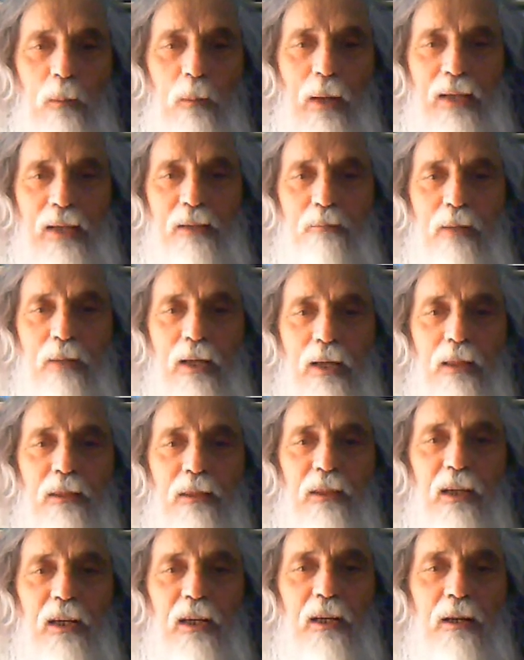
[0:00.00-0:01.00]
by 3
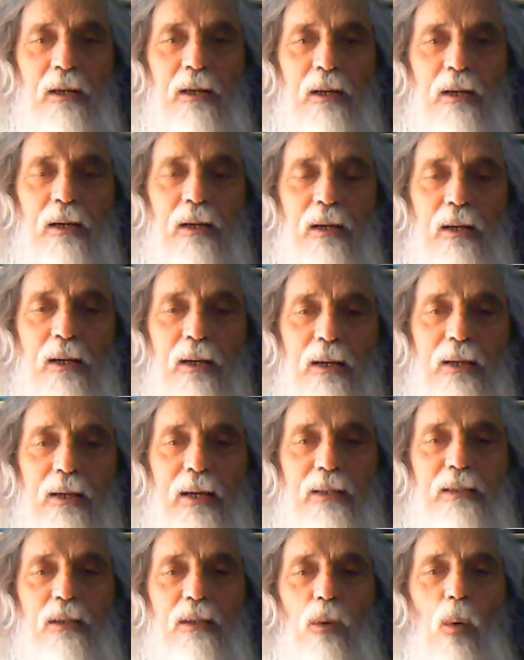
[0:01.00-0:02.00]

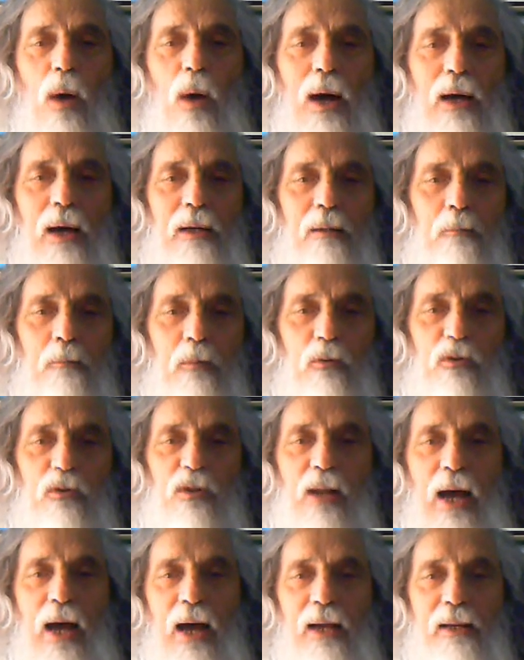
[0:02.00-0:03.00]
gets
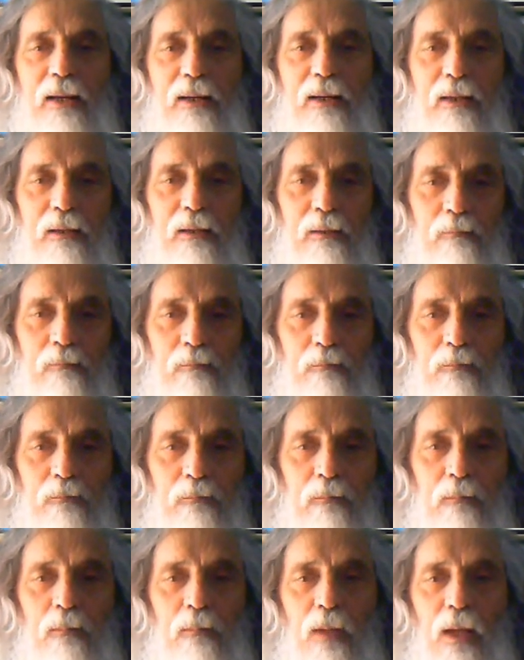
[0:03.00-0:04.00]
1 plus
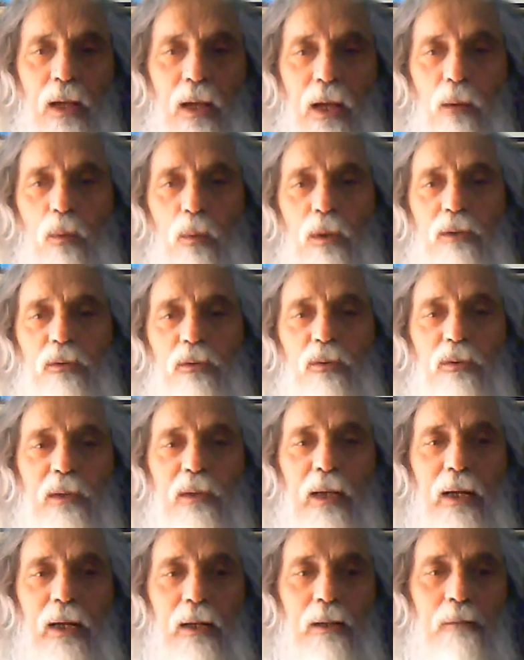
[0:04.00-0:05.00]
9
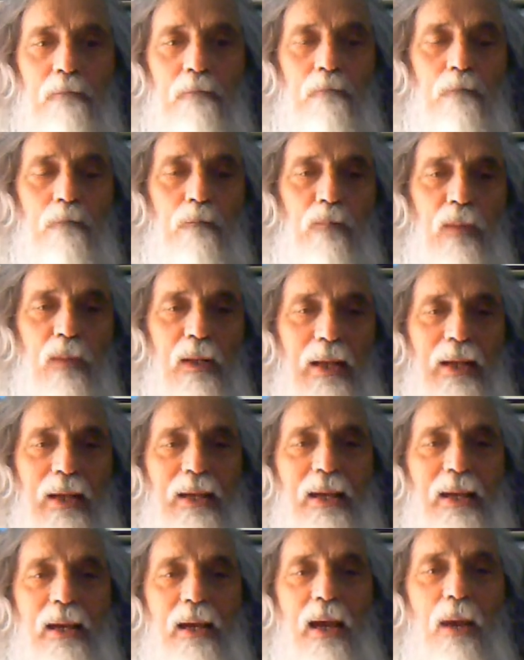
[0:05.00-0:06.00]
equal 10,
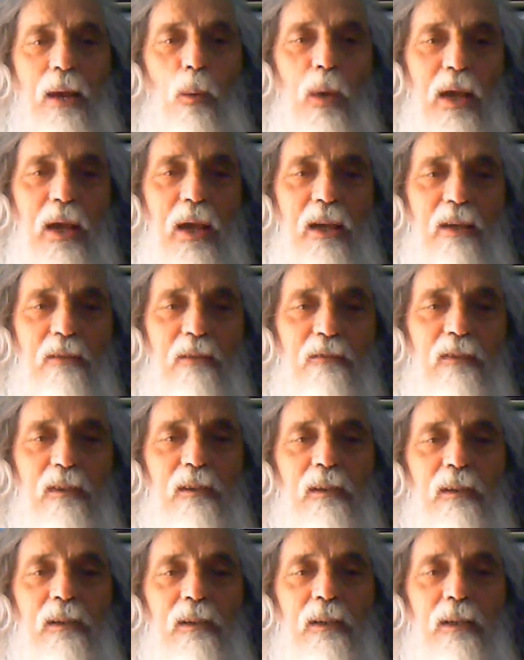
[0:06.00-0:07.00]
like a
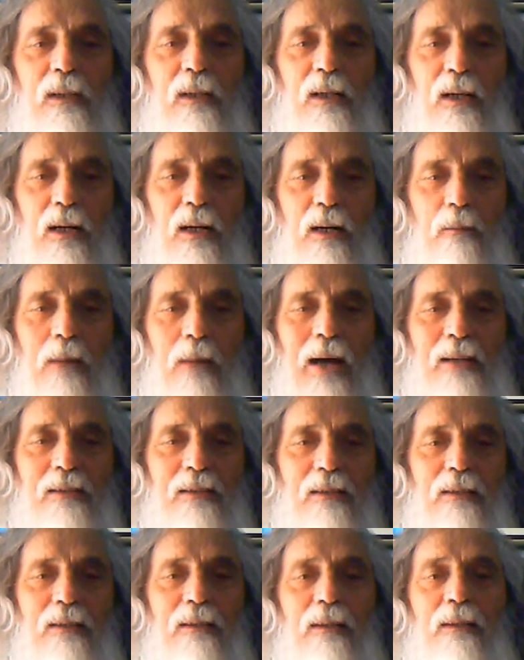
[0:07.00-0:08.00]
wave,
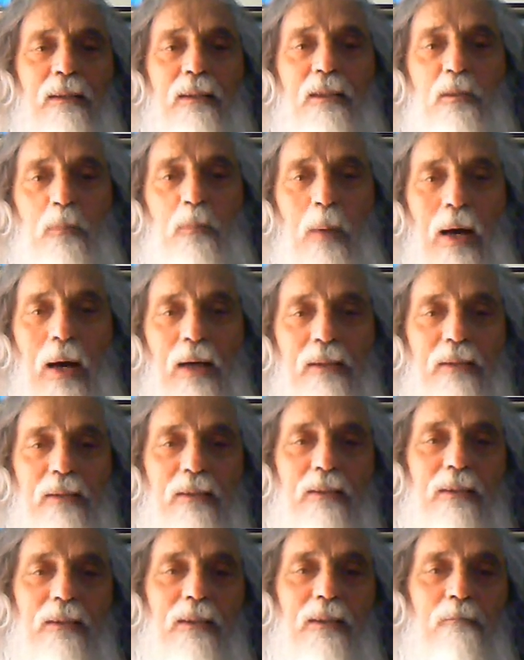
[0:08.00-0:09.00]
massed and
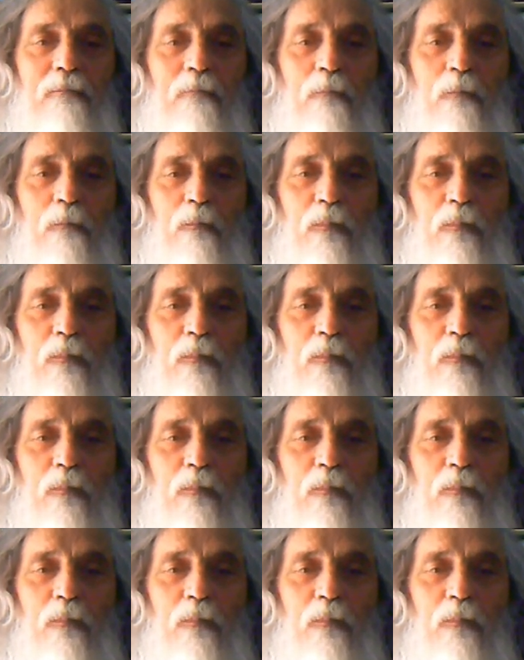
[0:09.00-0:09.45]
expanded,